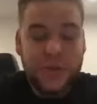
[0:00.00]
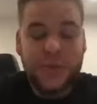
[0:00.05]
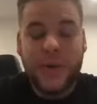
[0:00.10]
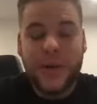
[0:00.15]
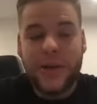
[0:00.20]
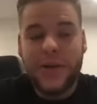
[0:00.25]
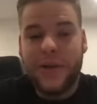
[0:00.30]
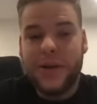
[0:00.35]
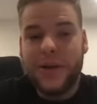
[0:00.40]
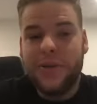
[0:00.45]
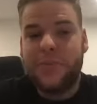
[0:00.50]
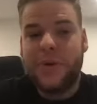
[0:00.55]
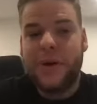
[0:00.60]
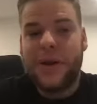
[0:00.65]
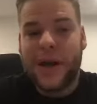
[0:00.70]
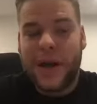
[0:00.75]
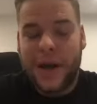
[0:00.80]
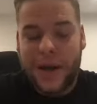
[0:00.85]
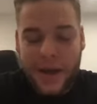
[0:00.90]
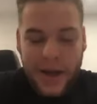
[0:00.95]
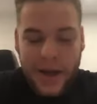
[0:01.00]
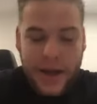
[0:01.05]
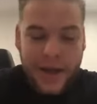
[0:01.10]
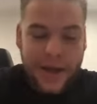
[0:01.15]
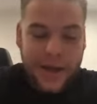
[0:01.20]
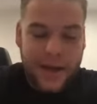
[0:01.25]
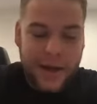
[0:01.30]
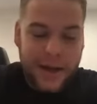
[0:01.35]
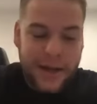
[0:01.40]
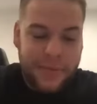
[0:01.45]
really good, but
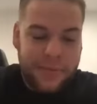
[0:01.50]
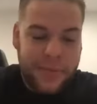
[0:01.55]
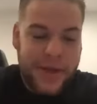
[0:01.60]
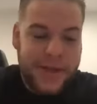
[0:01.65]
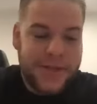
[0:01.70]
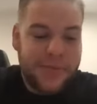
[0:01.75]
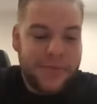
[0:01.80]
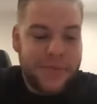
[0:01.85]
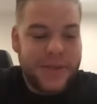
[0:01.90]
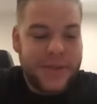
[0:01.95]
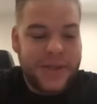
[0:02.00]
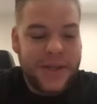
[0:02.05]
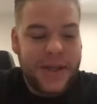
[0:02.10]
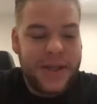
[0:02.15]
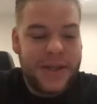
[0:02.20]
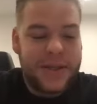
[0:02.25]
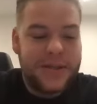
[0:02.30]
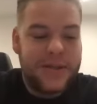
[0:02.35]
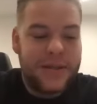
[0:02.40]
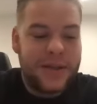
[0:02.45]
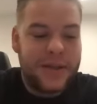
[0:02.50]
I made some mistakes